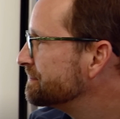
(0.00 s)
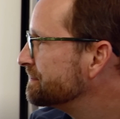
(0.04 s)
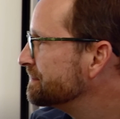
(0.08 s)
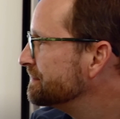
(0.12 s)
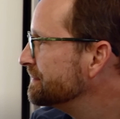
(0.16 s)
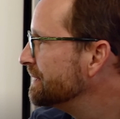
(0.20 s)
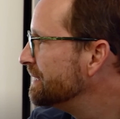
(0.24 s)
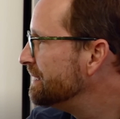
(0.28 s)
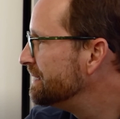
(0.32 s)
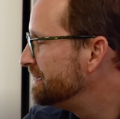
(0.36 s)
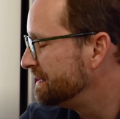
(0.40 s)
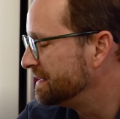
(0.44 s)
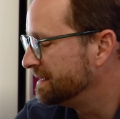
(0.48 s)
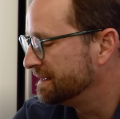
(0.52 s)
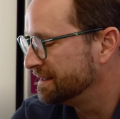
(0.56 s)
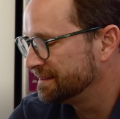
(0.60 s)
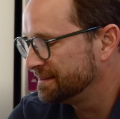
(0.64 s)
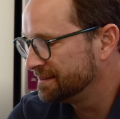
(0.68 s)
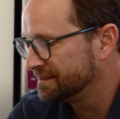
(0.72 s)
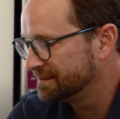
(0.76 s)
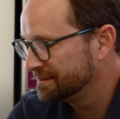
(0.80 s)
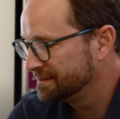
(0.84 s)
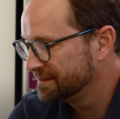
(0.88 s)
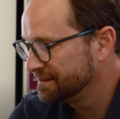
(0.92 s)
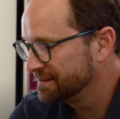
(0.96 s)
back in their
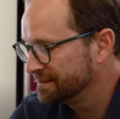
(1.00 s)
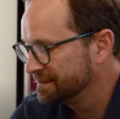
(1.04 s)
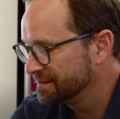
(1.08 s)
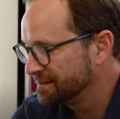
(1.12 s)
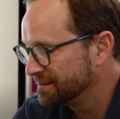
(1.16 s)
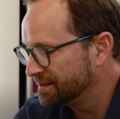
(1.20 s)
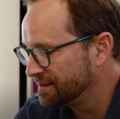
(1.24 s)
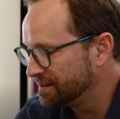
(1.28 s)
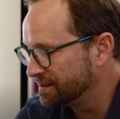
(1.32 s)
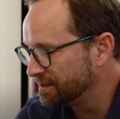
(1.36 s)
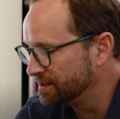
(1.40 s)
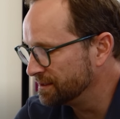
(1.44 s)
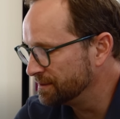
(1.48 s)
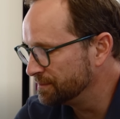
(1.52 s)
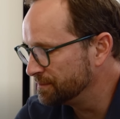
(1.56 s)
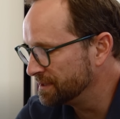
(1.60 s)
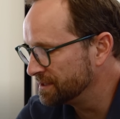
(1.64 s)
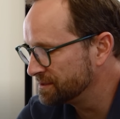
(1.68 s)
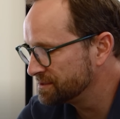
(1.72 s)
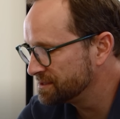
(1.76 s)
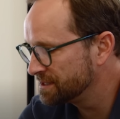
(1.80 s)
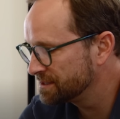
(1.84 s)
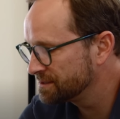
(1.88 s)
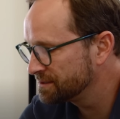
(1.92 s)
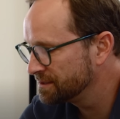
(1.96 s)
familiar routines,